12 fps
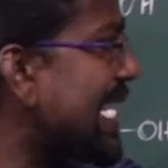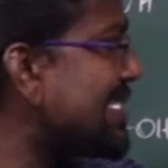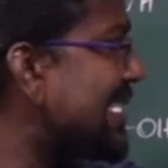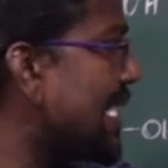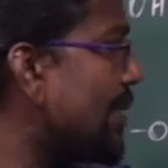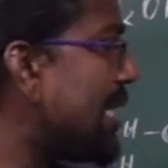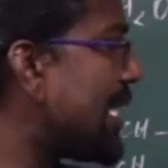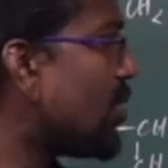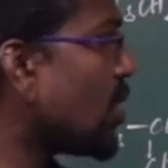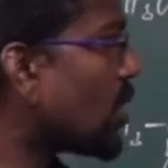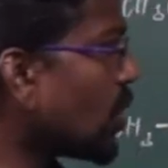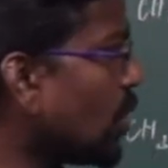acid can be
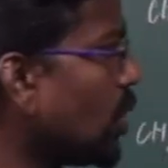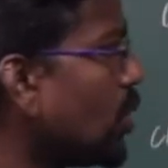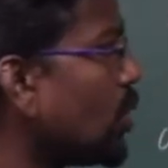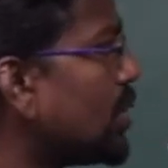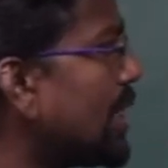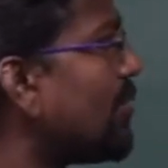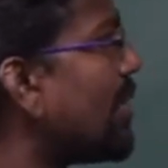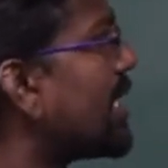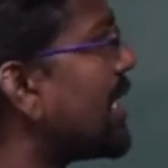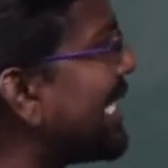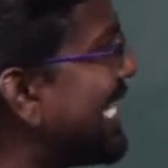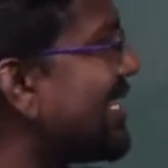converted to then
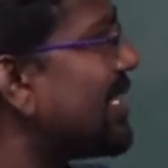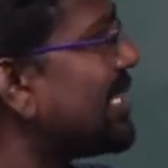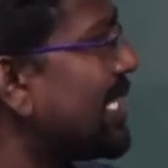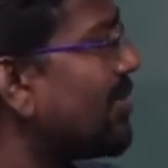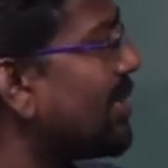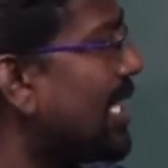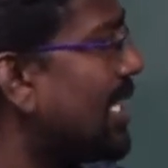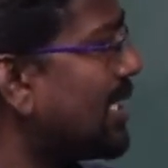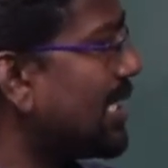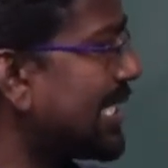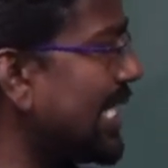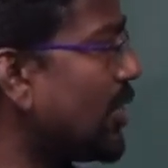what? Then
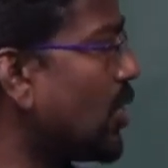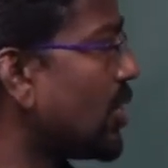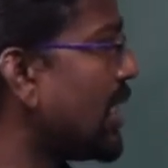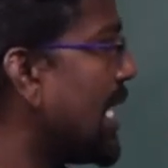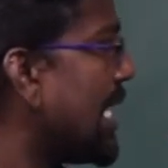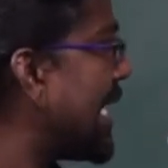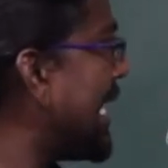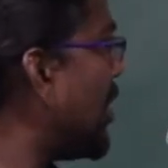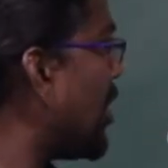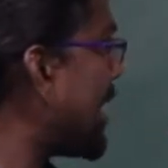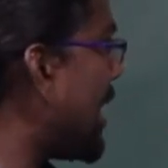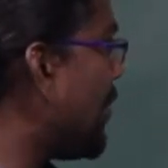ketone.
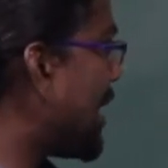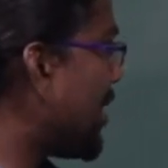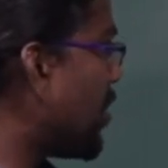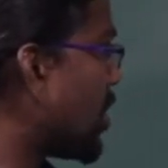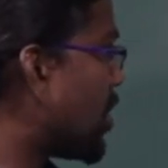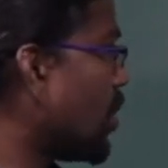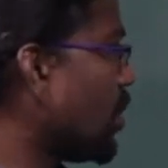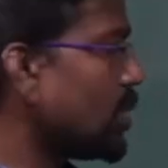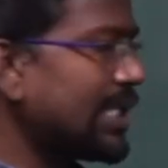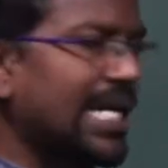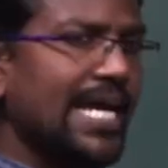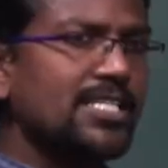Ketone can be converted to
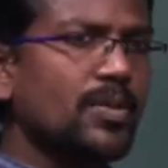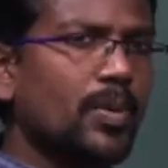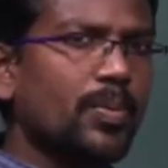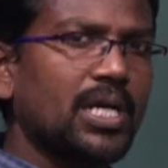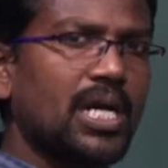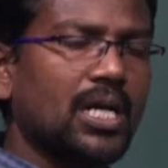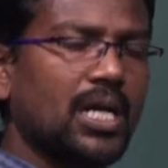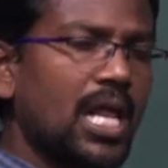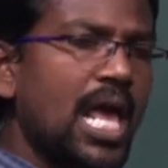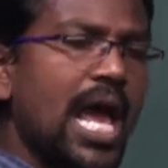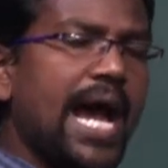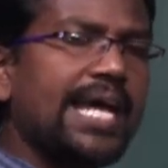then isopropyl alcohol.
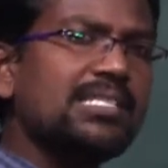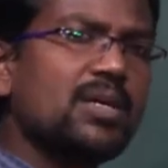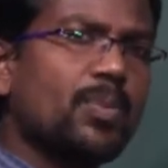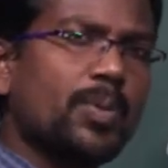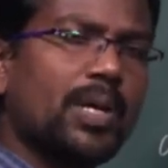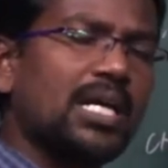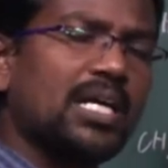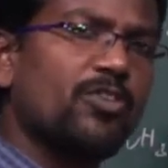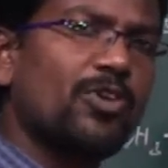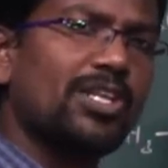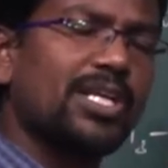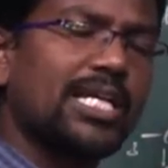Isopropyl alcohol
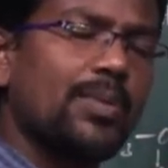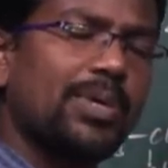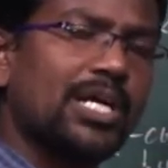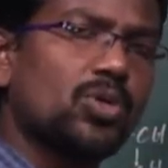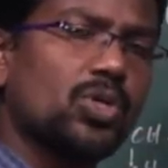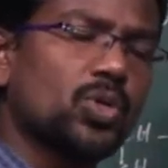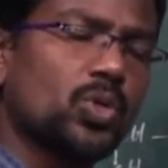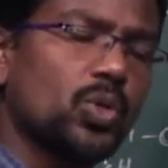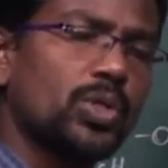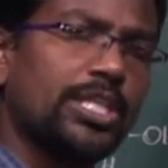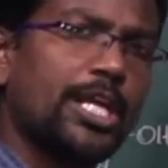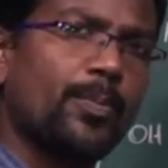further can be converted
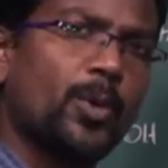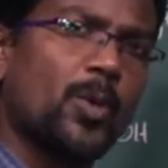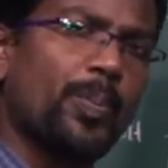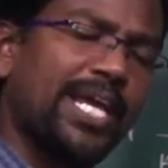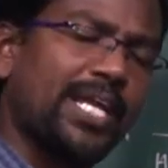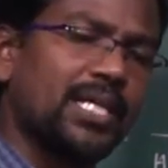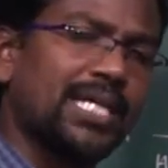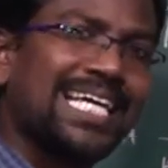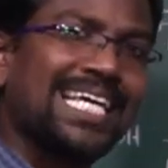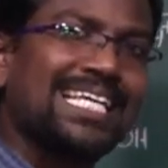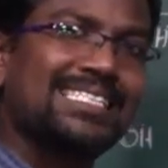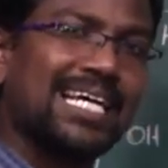to then propane
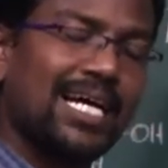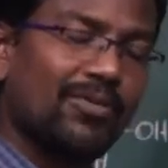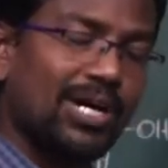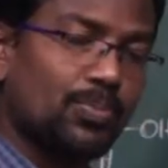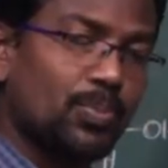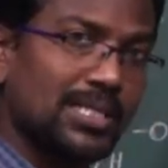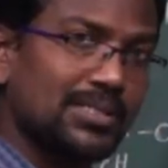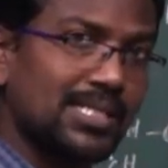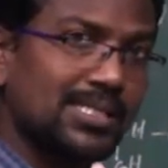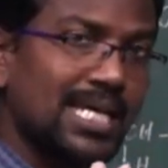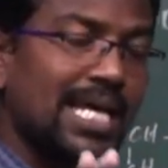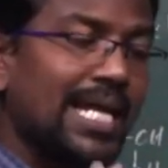is a what
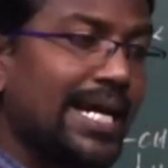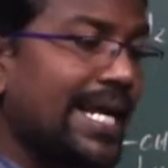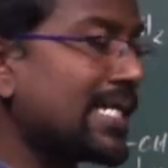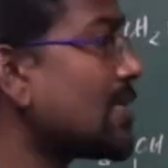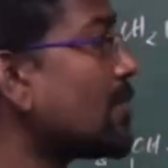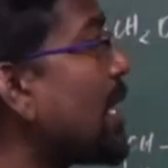process? Reduction